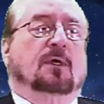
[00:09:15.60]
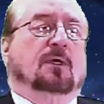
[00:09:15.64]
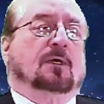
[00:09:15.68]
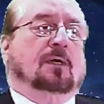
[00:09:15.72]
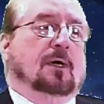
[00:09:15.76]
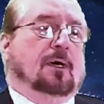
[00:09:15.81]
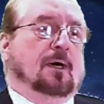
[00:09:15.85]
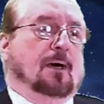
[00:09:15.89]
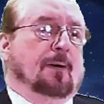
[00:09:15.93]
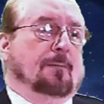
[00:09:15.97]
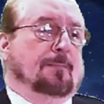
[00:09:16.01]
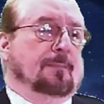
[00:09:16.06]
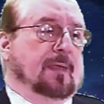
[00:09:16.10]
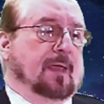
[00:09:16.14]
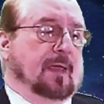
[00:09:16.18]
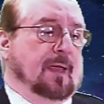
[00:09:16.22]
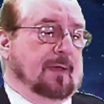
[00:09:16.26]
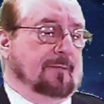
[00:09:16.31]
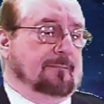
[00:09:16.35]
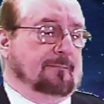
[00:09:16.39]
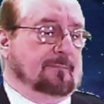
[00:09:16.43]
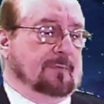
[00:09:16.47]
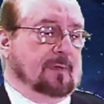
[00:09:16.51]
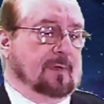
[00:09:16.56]
Uh,
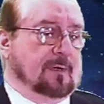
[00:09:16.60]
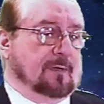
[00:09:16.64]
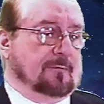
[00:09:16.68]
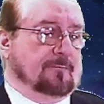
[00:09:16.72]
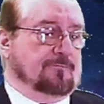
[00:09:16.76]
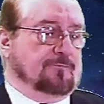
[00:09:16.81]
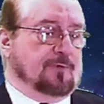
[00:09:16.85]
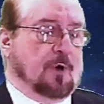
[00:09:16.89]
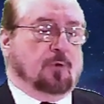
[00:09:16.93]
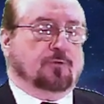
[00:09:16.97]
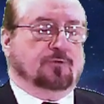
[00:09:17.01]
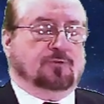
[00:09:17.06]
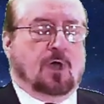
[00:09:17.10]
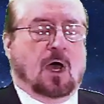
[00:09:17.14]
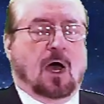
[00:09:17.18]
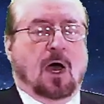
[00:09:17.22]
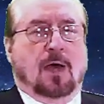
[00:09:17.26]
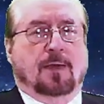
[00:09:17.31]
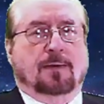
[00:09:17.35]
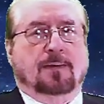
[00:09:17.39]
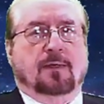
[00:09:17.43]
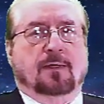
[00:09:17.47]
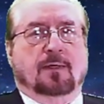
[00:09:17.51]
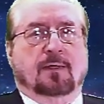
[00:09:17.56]
and uh,
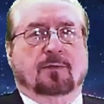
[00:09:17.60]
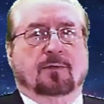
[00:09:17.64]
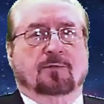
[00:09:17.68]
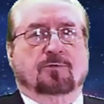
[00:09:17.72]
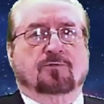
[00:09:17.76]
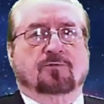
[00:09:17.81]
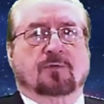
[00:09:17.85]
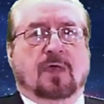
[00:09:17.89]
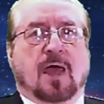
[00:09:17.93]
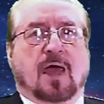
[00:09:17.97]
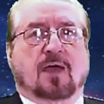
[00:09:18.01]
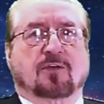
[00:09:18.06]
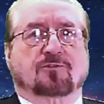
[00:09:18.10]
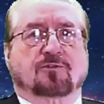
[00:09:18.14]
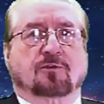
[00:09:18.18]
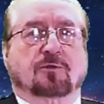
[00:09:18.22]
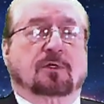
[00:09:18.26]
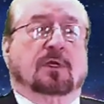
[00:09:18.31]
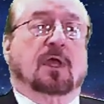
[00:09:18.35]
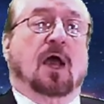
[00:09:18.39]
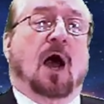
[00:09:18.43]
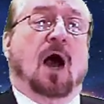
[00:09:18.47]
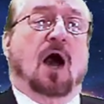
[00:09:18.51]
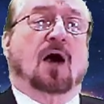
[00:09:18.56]
photon is
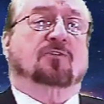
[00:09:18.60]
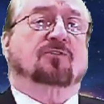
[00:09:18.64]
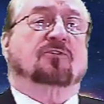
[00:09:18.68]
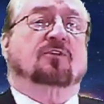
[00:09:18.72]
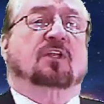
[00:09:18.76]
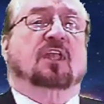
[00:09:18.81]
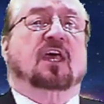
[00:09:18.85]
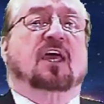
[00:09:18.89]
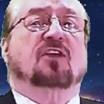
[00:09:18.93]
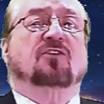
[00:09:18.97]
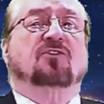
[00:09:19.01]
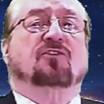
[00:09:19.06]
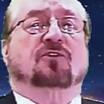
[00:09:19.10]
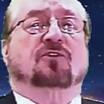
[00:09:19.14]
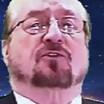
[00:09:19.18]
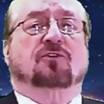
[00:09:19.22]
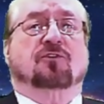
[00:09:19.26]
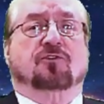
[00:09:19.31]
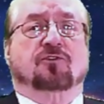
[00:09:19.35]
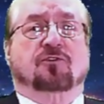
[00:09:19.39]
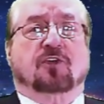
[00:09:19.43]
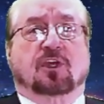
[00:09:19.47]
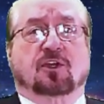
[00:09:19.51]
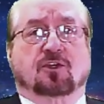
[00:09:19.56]
actually
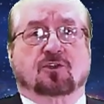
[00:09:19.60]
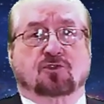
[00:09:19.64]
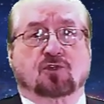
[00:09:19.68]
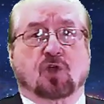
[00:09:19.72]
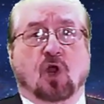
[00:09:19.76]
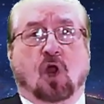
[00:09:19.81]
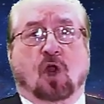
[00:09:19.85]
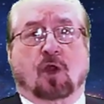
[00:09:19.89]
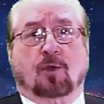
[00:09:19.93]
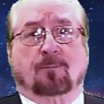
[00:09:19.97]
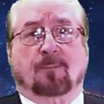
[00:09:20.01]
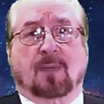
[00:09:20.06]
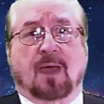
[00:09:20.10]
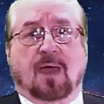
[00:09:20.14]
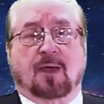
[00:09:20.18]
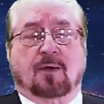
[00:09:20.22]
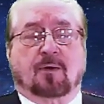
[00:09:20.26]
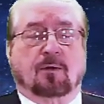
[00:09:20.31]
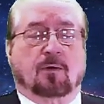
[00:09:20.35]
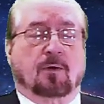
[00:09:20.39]
oscillations in dark matter,